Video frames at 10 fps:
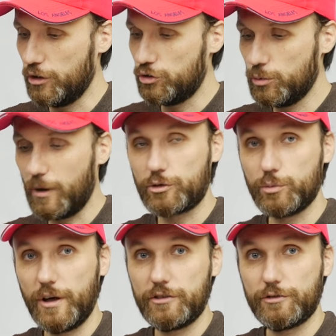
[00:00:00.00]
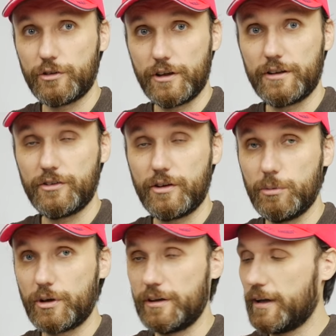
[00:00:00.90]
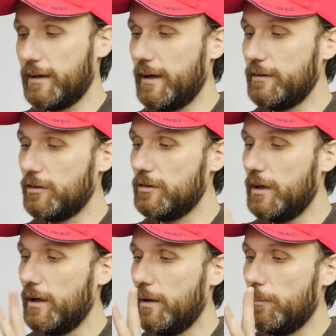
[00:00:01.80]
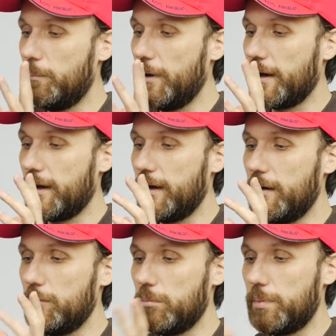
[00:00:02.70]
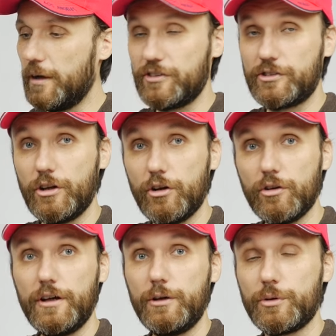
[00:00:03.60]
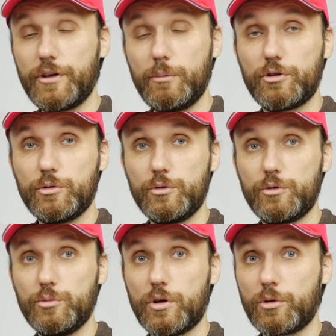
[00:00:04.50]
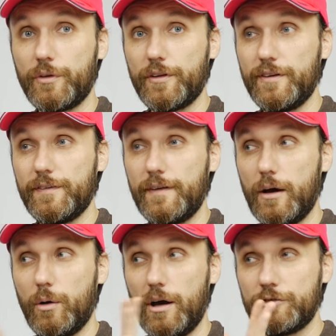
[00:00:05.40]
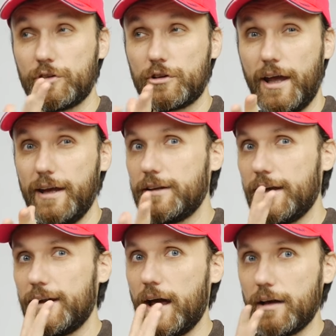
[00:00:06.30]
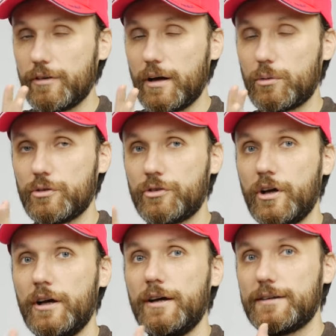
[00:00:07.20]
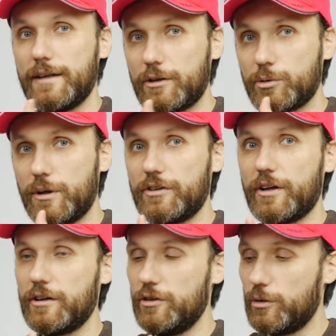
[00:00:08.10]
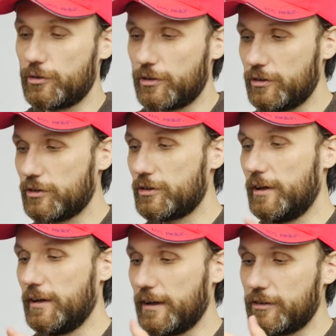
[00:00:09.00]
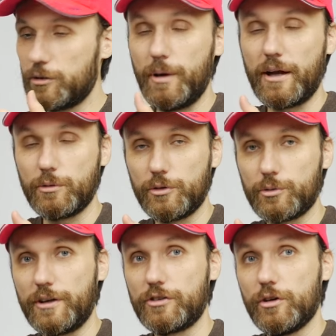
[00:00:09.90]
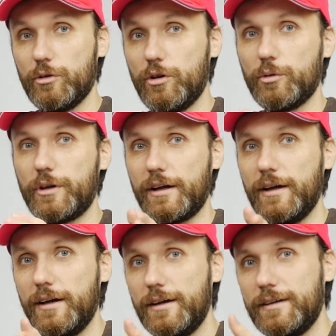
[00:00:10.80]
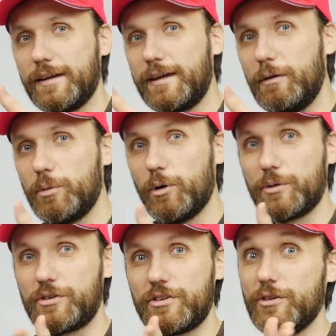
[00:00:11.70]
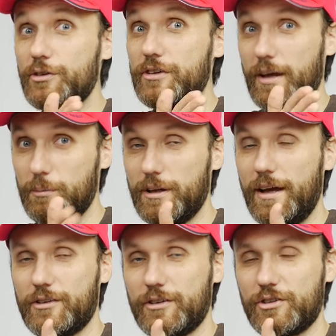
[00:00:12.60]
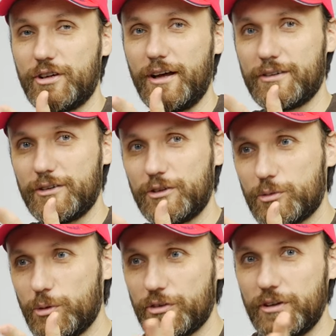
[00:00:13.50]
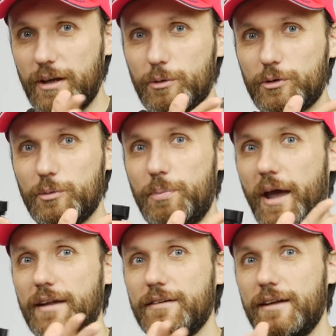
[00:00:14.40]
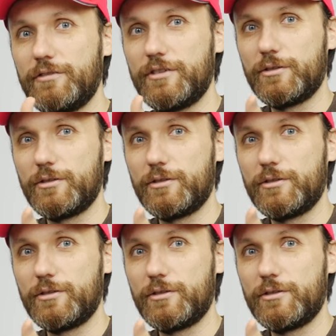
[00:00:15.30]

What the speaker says: too much weight for that this gimbal can handle. But still, it was able to work with it. Now, after 8.5 hours, that's when I started noticing just, I guess the battery was running so low that the gimbal was still stabilizing the shots. It just wasn't able to pan left